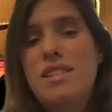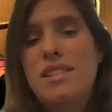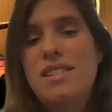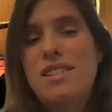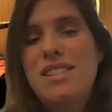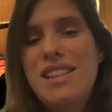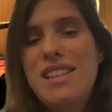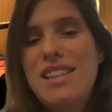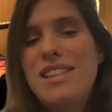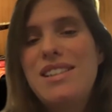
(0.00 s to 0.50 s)

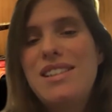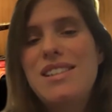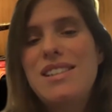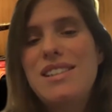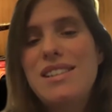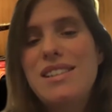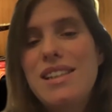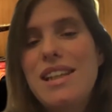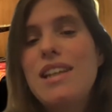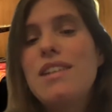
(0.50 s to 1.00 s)
sees the
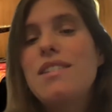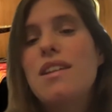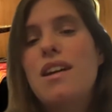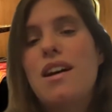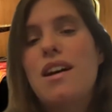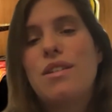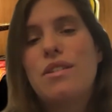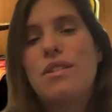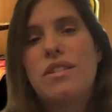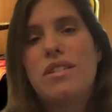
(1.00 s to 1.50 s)
skin
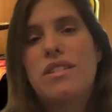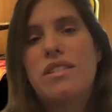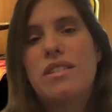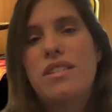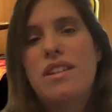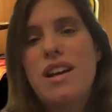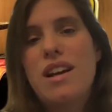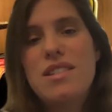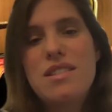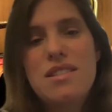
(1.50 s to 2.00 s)
color
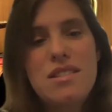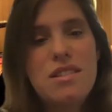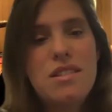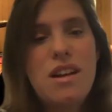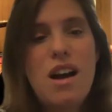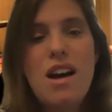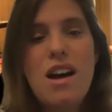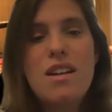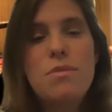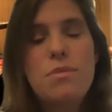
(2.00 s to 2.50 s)
as
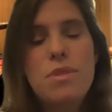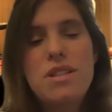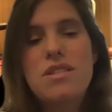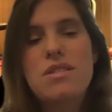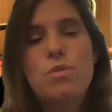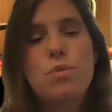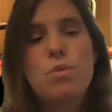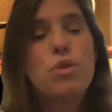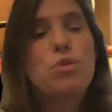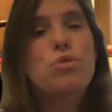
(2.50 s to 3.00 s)
synonymous
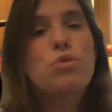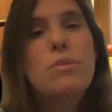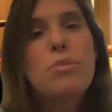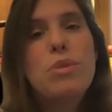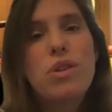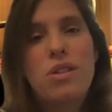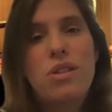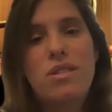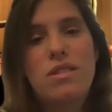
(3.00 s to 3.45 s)
with criminal.